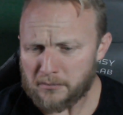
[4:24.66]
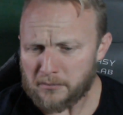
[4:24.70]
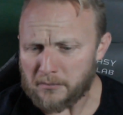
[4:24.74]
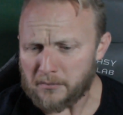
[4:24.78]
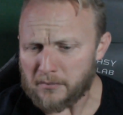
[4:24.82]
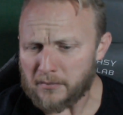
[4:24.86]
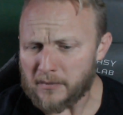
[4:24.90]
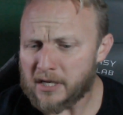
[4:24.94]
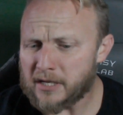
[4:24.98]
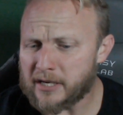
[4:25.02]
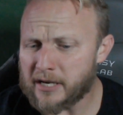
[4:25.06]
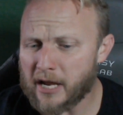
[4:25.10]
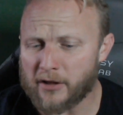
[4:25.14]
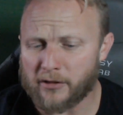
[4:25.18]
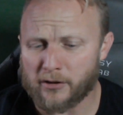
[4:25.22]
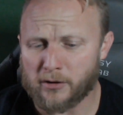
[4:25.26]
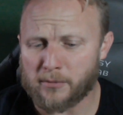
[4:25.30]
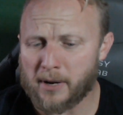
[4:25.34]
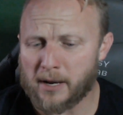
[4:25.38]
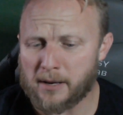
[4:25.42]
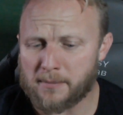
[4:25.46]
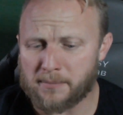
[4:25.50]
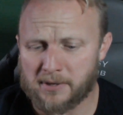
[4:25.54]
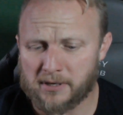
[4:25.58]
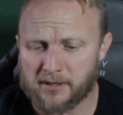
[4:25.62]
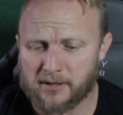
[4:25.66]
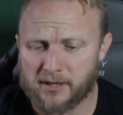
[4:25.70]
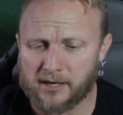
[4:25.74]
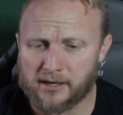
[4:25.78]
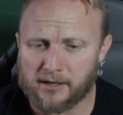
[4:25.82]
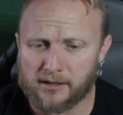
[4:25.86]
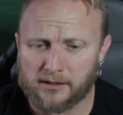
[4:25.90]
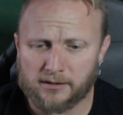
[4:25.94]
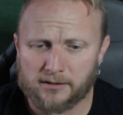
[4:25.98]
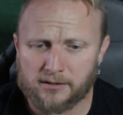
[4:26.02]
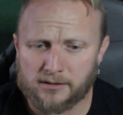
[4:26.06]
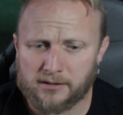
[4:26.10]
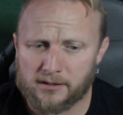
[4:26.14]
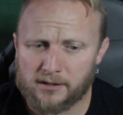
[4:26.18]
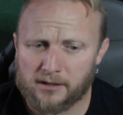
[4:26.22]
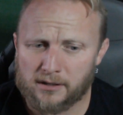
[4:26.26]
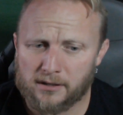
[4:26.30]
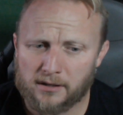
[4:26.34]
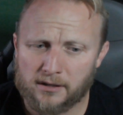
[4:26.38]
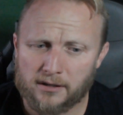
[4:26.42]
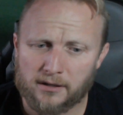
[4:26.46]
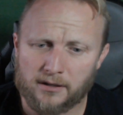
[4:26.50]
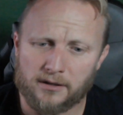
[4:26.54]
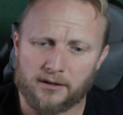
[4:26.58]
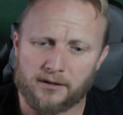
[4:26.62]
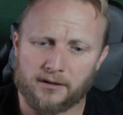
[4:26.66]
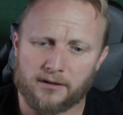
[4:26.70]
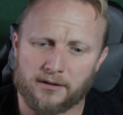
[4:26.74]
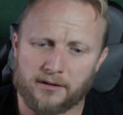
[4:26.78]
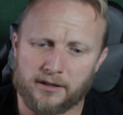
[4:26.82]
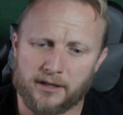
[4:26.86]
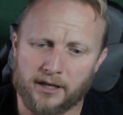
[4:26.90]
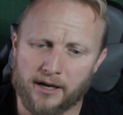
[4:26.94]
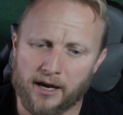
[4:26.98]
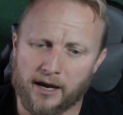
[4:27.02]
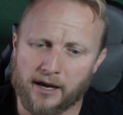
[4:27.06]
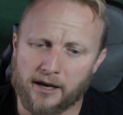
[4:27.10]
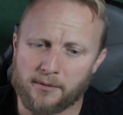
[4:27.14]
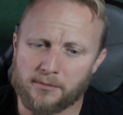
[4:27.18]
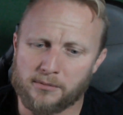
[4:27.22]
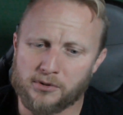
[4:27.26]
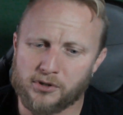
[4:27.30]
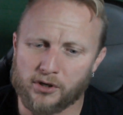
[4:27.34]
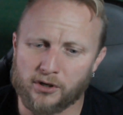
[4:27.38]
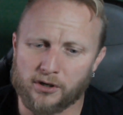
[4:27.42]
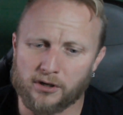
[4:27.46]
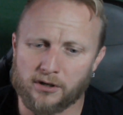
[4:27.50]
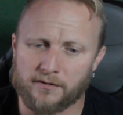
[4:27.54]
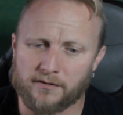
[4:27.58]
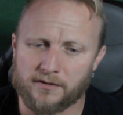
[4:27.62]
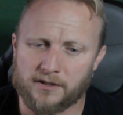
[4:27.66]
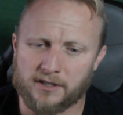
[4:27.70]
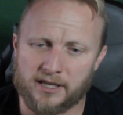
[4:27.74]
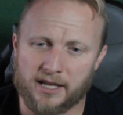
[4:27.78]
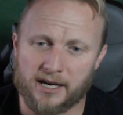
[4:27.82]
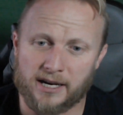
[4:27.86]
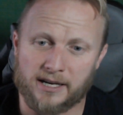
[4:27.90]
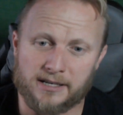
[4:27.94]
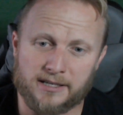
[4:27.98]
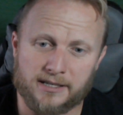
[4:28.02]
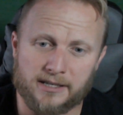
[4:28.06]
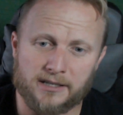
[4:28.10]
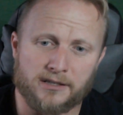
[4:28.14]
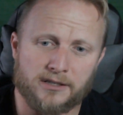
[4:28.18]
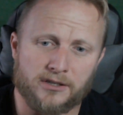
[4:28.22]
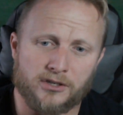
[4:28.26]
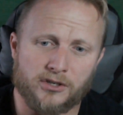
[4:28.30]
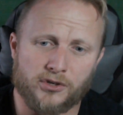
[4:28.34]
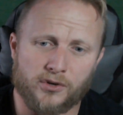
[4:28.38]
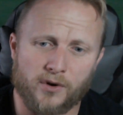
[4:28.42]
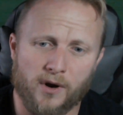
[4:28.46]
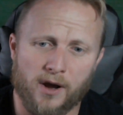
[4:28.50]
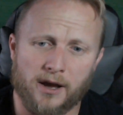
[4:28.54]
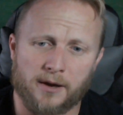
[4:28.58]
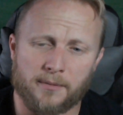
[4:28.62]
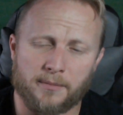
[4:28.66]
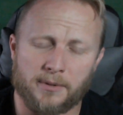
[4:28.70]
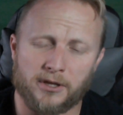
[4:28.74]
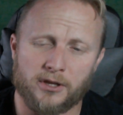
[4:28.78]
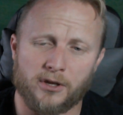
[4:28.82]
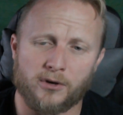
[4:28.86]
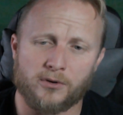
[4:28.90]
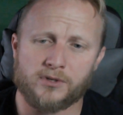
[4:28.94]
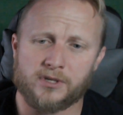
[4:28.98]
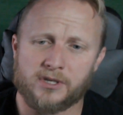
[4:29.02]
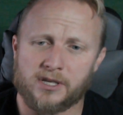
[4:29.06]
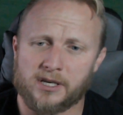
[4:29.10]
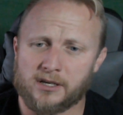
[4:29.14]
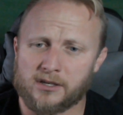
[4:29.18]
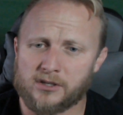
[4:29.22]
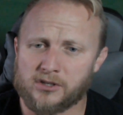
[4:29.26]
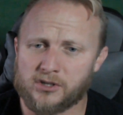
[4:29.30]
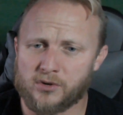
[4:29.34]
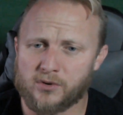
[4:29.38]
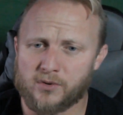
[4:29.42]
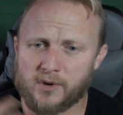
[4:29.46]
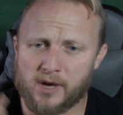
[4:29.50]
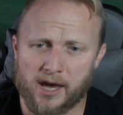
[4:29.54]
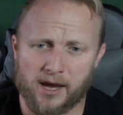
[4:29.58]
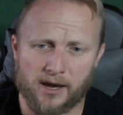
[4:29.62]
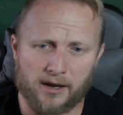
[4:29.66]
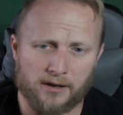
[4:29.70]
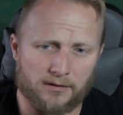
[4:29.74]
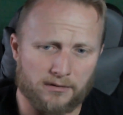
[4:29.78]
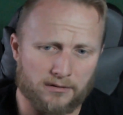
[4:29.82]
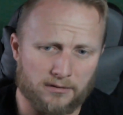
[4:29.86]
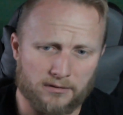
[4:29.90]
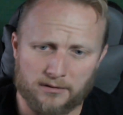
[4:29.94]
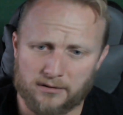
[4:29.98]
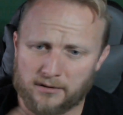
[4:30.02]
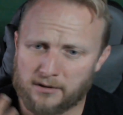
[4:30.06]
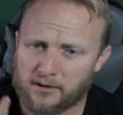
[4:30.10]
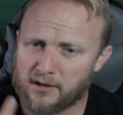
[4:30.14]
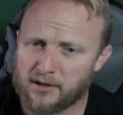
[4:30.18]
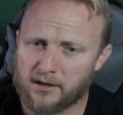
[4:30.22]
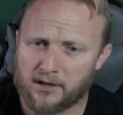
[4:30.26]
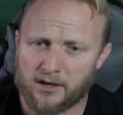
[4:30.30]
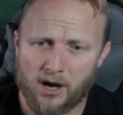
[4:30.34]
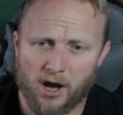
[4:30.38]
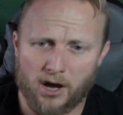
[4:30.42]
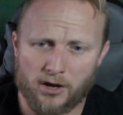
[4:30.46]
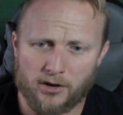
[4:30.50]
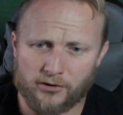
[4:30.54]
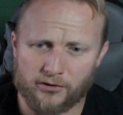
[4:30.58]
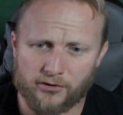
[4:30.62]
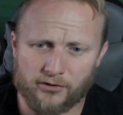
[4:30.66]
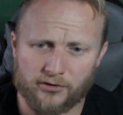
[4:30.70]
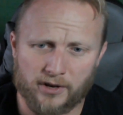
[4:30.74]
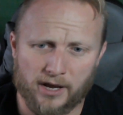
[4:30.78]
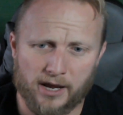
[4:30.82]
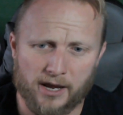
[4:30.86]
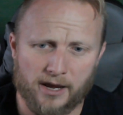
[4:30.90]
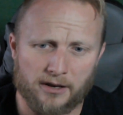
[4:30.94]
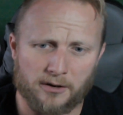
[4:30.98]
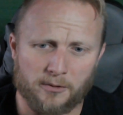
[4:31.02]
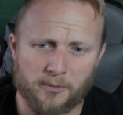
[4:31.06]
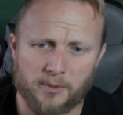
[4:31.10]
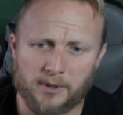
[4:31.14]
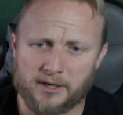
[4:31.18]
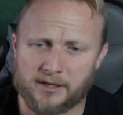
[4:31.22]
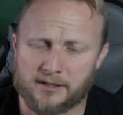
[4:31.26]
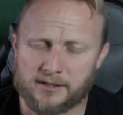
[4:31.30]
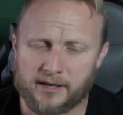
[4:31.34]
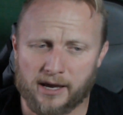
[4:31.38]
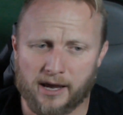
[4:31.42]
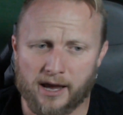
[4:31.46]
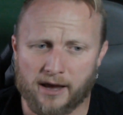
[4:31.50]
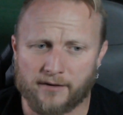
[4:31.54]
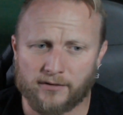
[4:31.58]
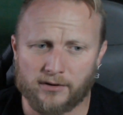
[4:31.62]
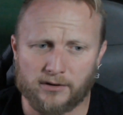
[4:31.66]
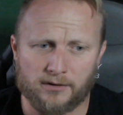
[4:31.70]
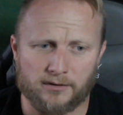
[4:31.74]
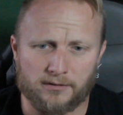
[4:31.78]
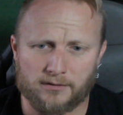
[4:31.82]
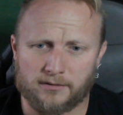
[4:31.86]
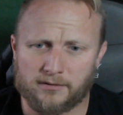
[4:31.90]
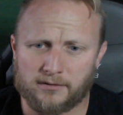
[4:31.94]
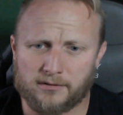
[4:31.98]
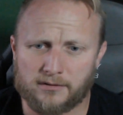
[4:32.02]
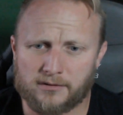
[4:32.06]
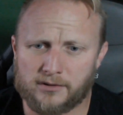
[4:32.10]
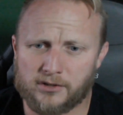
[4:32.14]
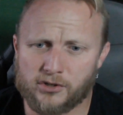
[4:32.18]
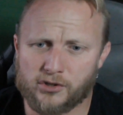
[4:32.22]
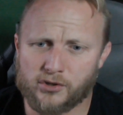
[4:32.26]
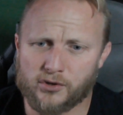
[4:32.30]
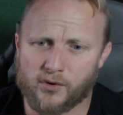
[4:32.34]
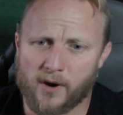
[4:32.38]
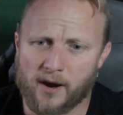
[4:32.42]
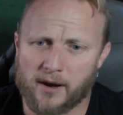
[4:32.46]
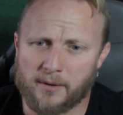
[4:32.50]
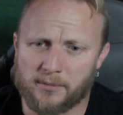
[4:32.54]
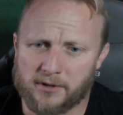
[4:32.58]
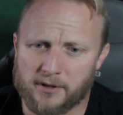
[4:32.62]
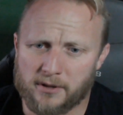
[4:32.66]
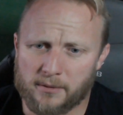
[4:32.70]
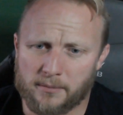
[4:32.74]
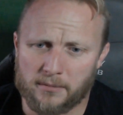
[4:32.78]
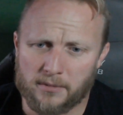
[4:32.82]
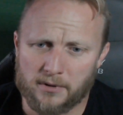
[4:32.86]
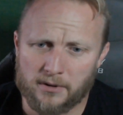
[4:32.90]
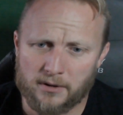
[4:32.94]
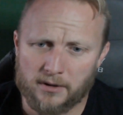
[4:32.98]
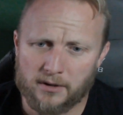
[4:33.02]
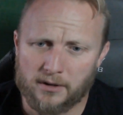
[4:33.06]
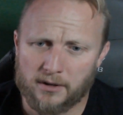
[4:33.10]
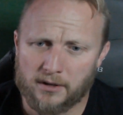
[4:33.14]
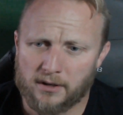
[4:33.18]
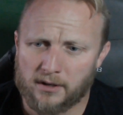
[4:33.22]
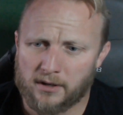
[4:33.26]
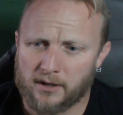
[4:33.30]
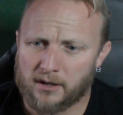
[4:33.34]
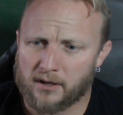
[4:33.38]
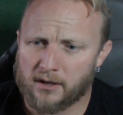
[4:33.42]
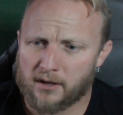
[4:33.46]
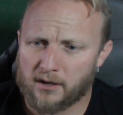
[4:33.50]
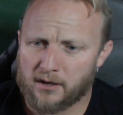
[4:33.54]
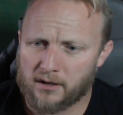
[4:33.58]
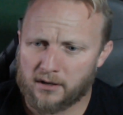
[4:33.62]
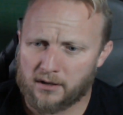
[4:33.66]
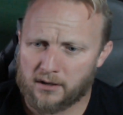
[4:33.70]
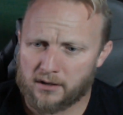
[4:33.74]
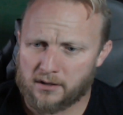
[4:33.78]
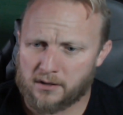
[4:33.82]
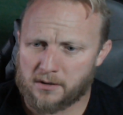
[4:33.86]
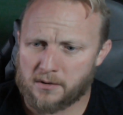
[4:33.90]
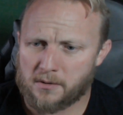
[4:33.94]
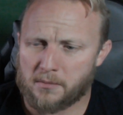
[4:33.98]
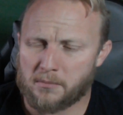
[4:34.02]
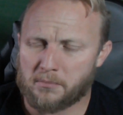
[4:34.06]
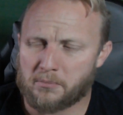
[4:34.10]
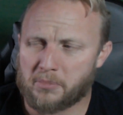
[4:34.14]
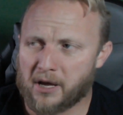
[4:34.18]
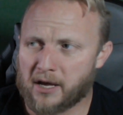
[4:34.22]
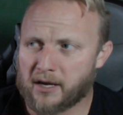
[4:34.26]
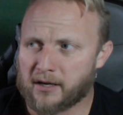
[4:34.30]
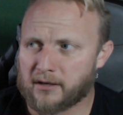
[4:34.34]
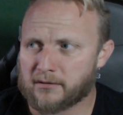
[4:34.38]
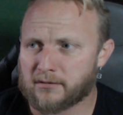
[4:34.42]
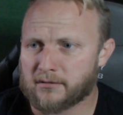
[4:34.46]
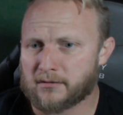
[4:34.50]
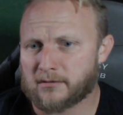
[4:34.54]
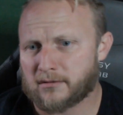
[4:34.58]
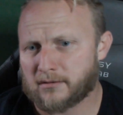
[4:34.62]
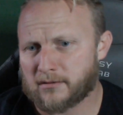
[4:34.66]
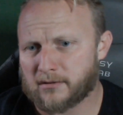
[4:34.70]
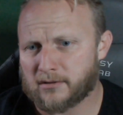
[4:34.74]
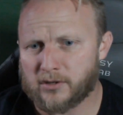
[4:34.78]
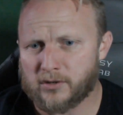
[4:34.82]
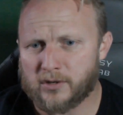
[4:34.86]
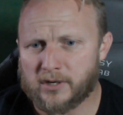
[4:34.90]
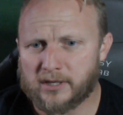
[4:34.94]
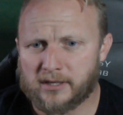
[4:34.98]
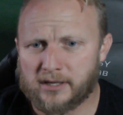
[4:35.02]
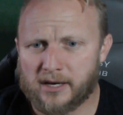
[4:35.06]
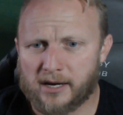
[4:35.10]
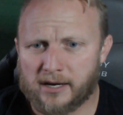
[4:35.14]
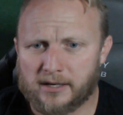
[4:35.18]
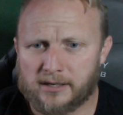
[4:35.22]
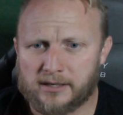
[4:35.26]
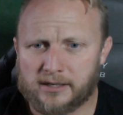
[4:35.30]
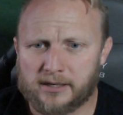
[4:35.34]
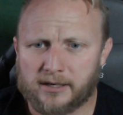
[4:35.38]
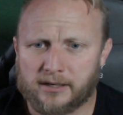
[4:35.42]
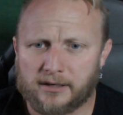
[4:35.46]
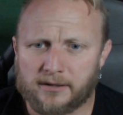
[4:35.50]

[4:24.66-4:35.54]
Now, there might be things that I observed that I didn't describe, and those things you can't understand because I haven't described them. But you get the idea.